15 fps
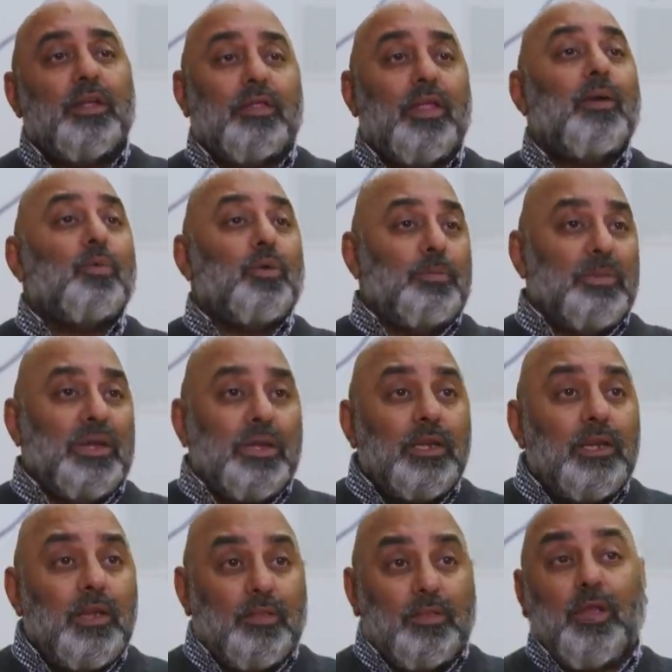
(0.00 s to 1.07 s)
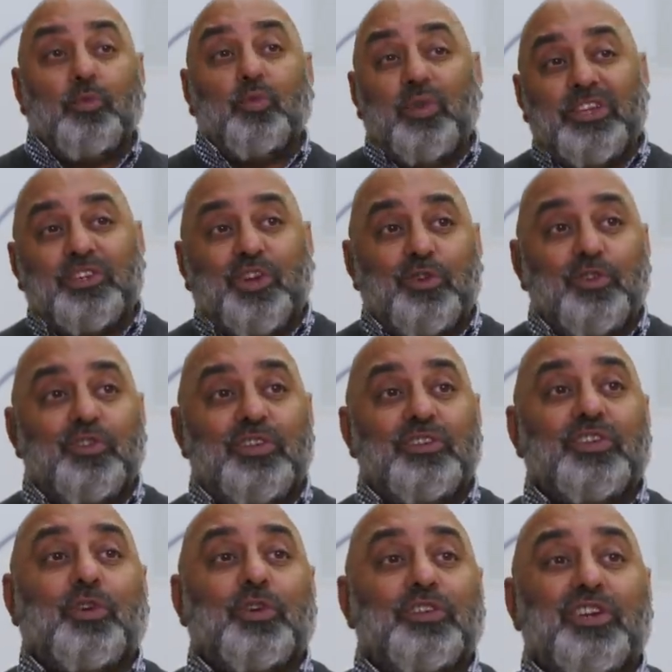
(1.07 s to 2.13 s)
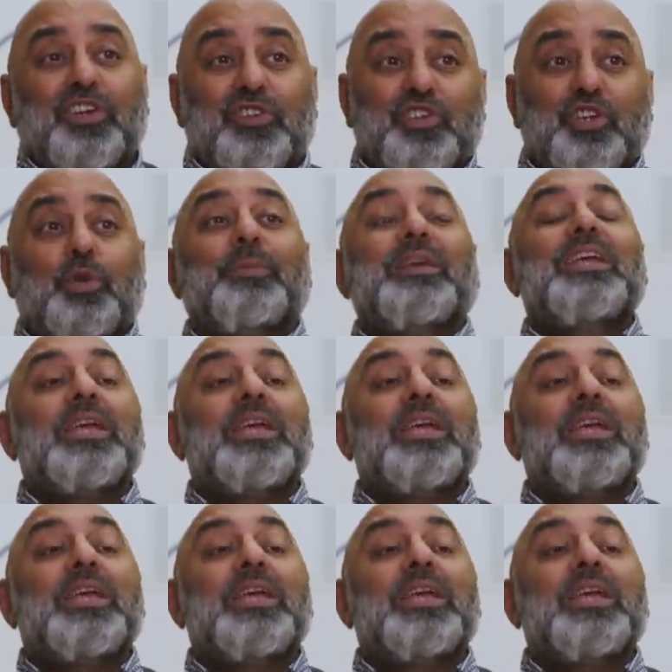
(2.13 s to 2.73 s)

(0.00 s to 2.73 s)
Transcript: that would mean that rich countries are going to consume